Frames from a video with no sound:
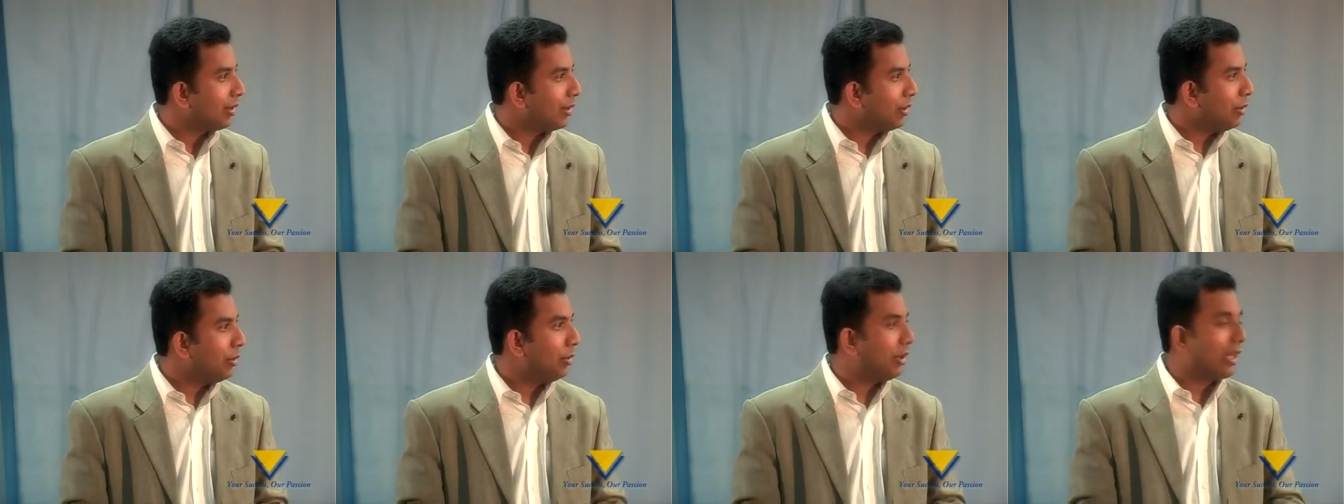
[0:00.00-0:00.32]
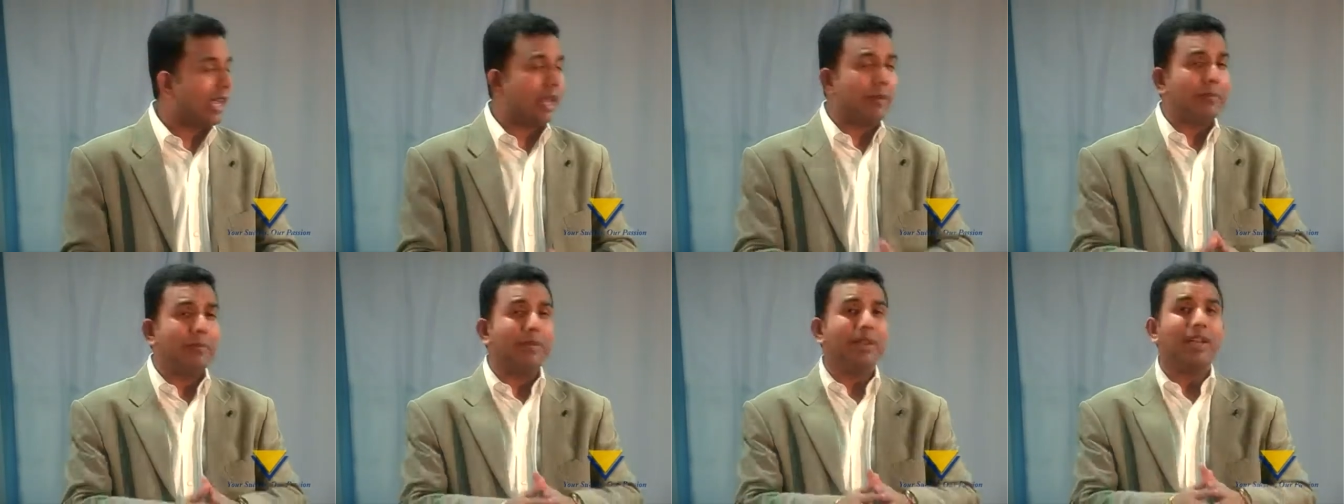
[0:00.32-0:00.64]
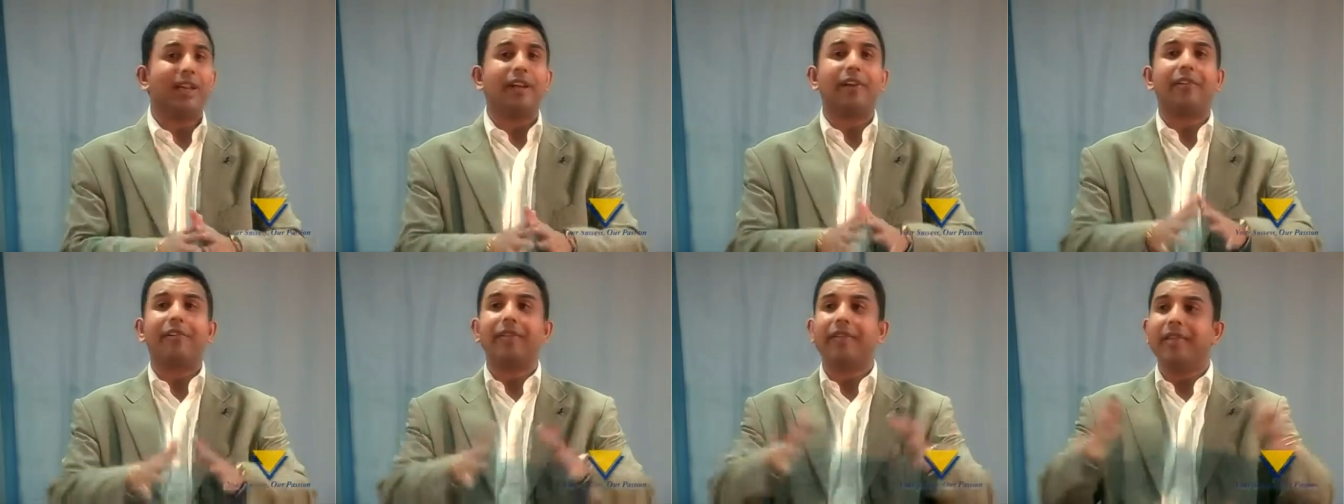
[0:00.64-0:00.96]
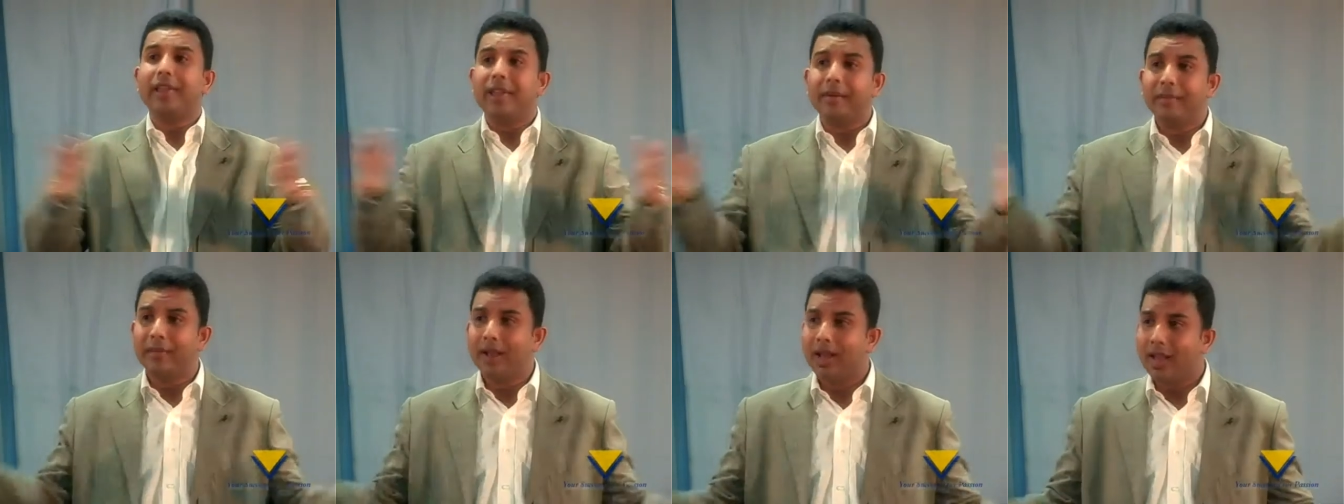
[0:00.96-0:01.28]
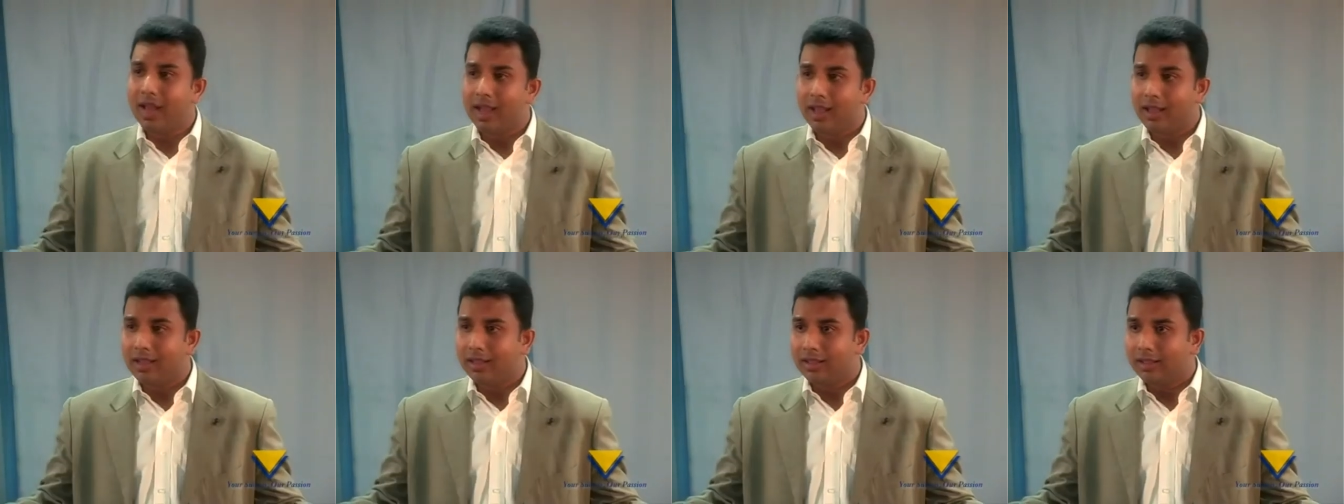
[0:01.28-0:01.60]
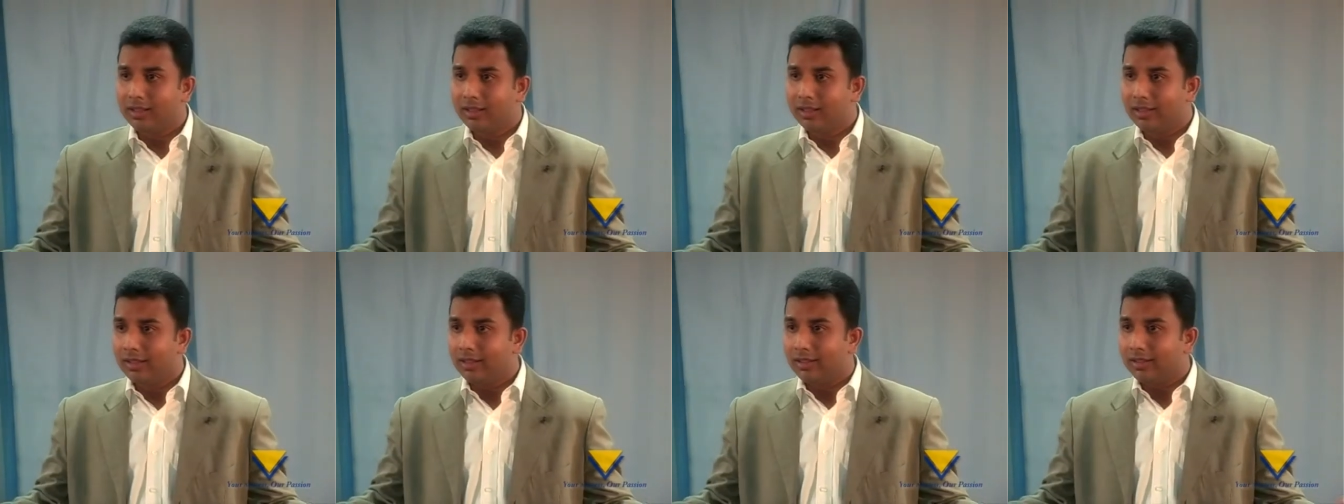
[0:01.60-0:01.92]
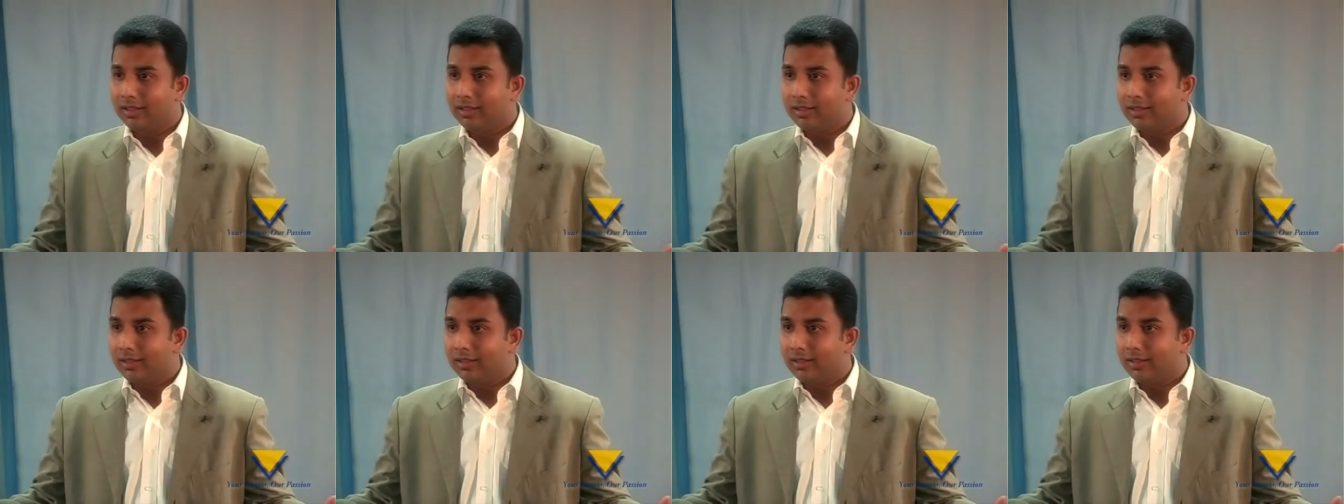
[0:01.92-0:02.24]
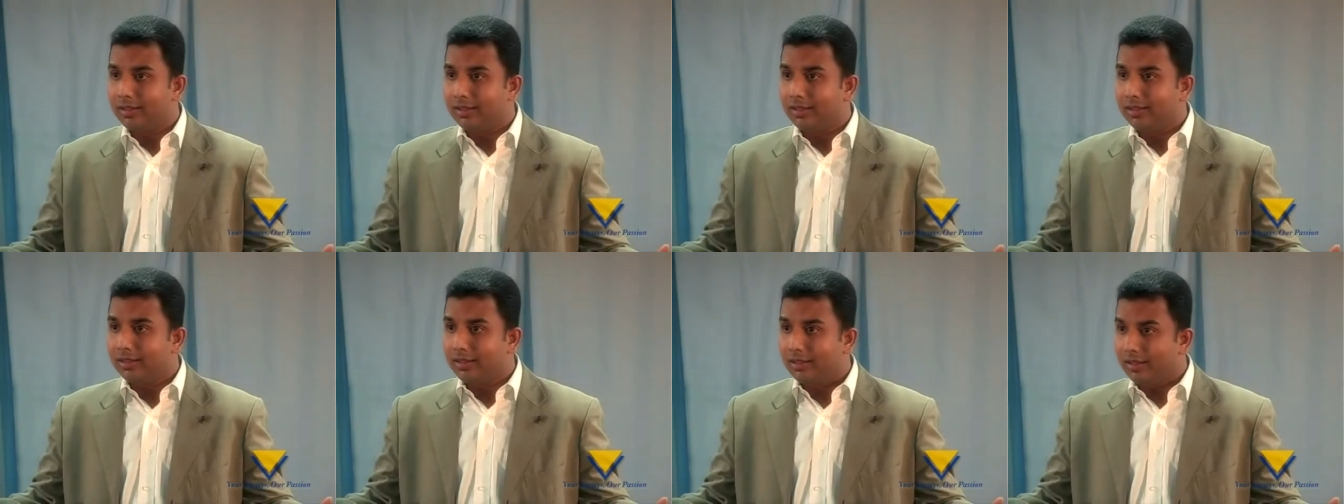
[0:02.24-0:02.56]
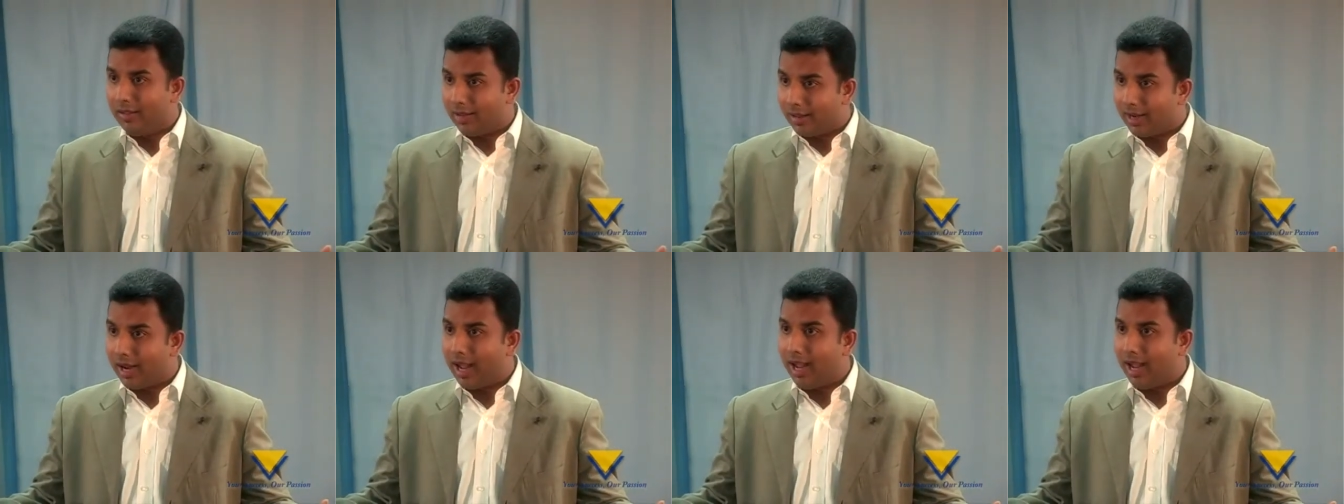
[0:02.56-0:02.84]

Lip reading: You can be a dreamer, all